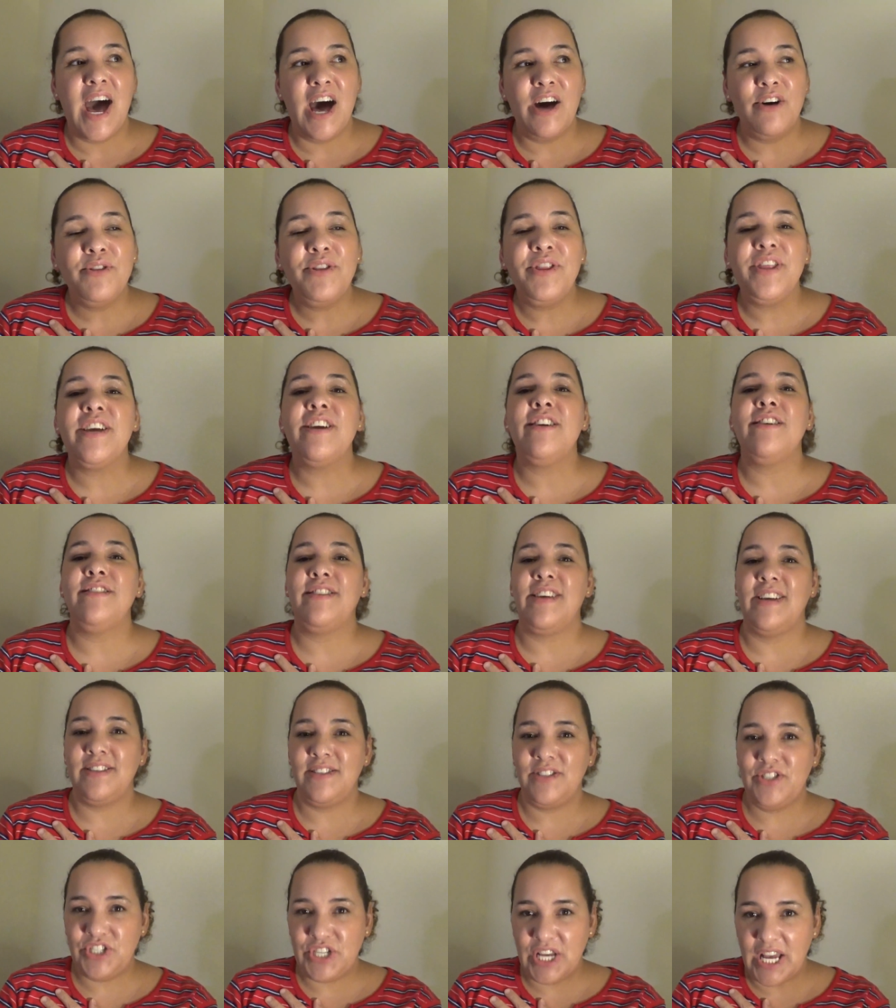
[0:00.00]
out there
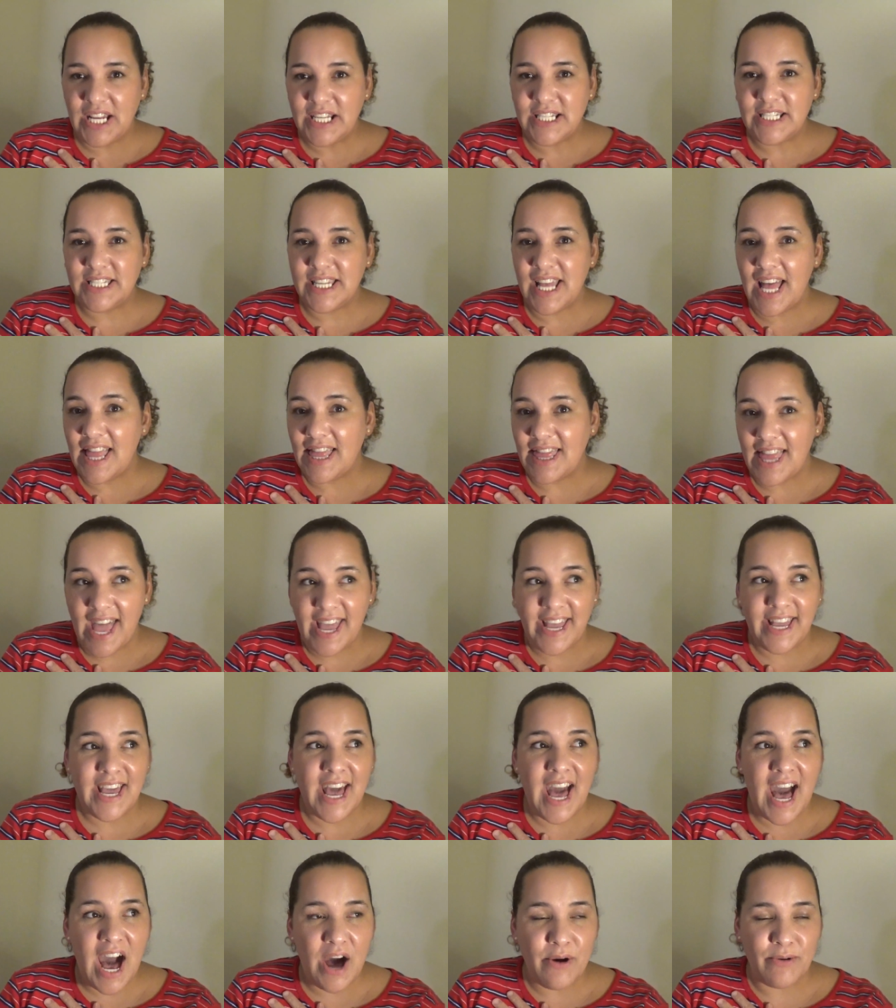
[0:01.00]
that's just
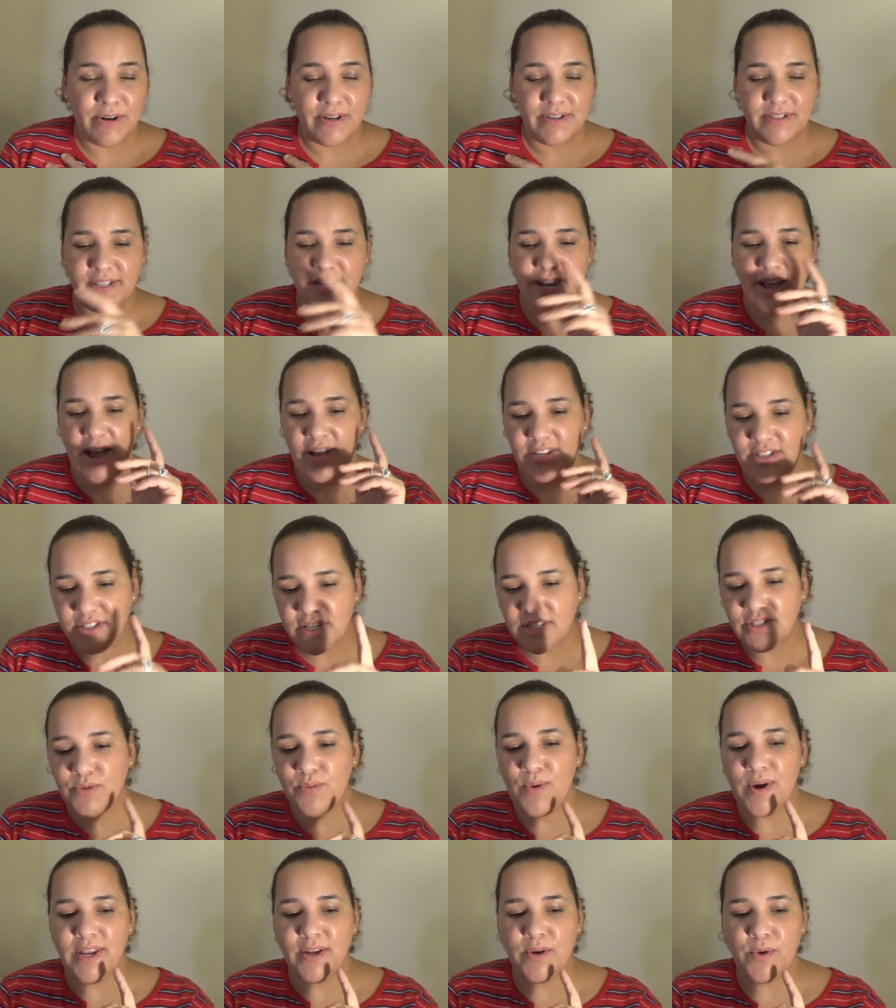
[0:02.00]
like ours. Now I
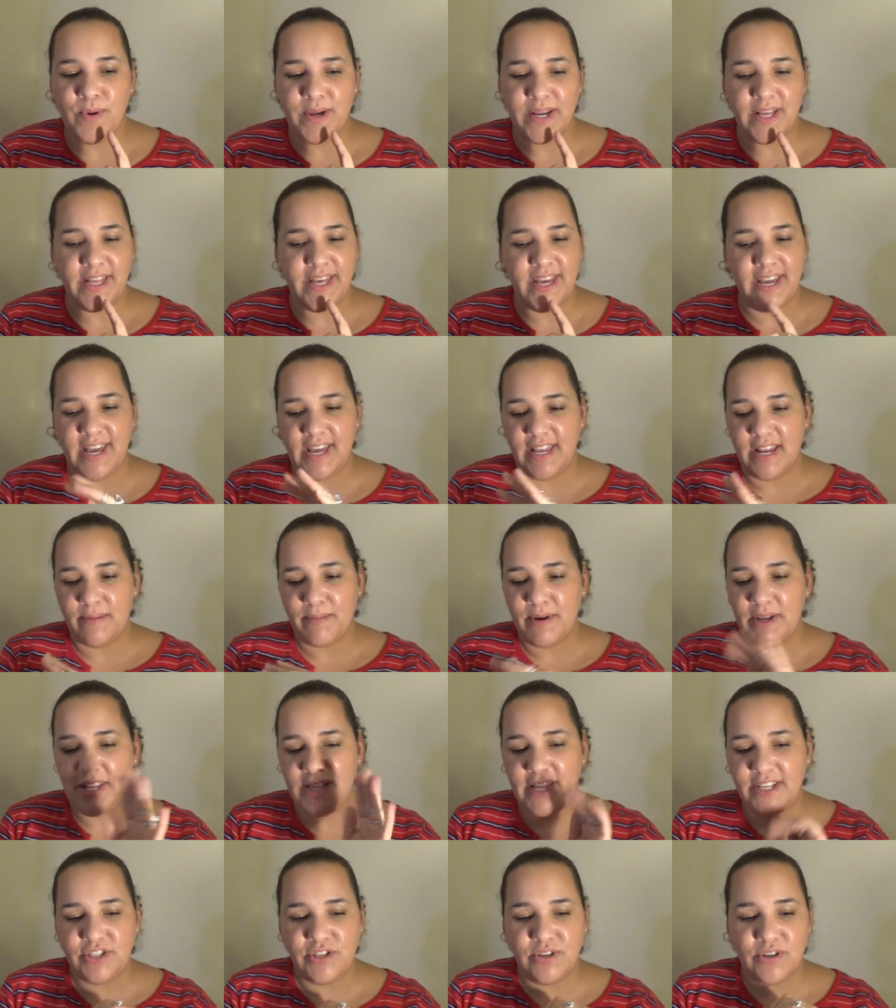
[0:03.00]
just want to quickly, and I'm
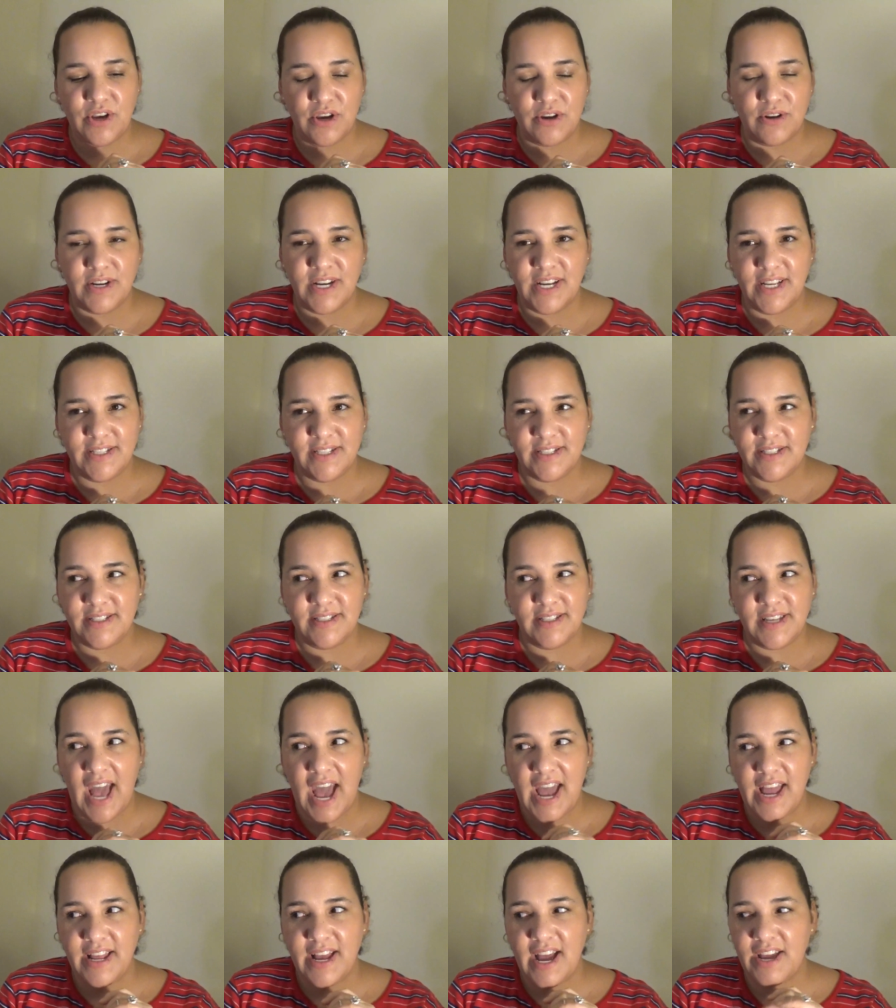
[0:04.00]
going to let you go because
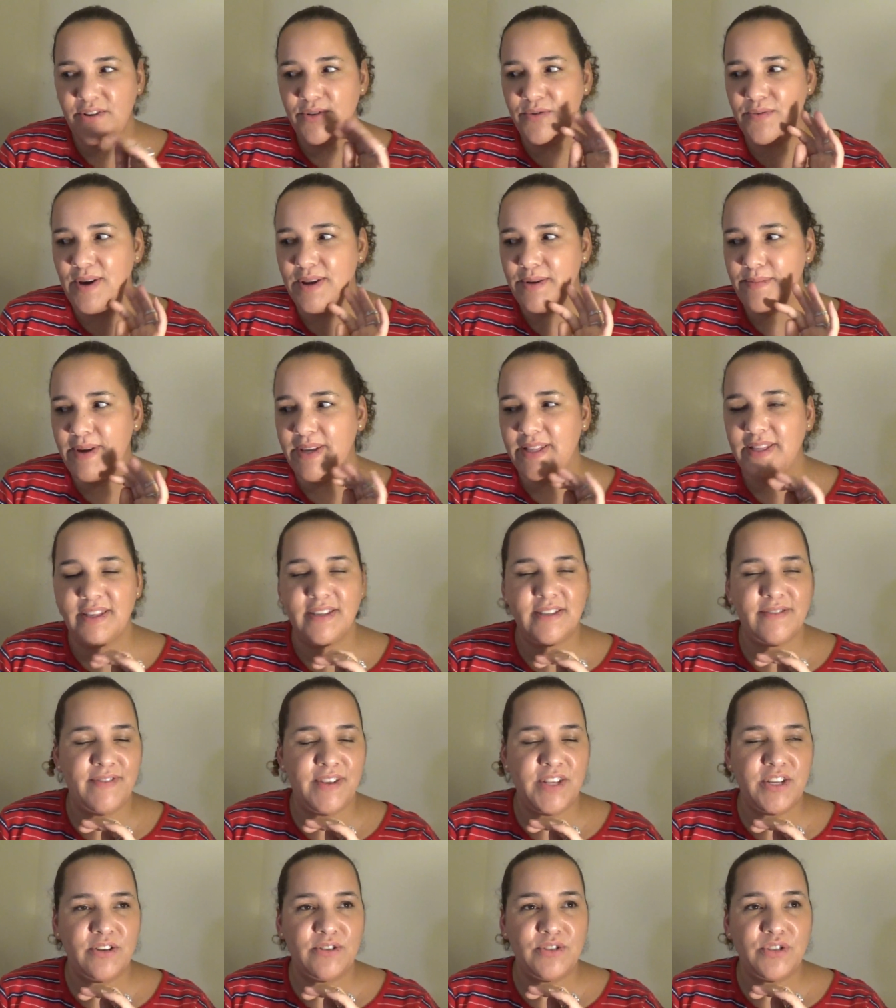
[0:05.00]
I, I don't want to make this
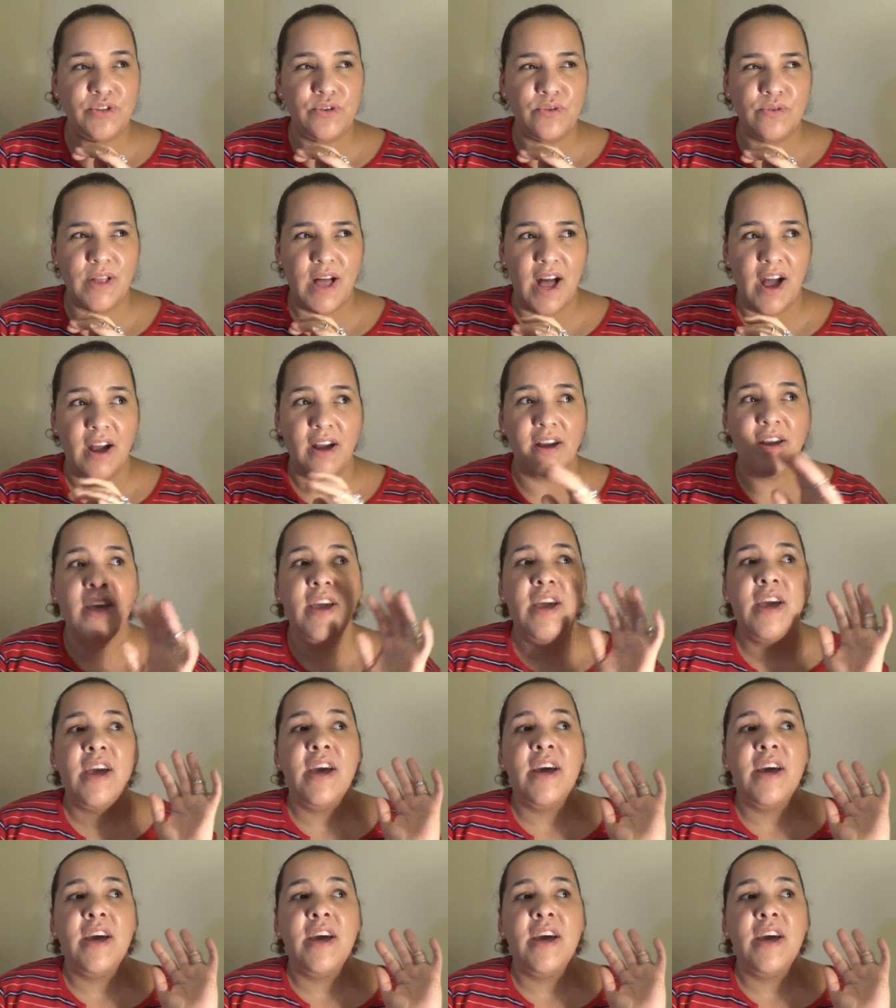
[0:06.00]
video too long.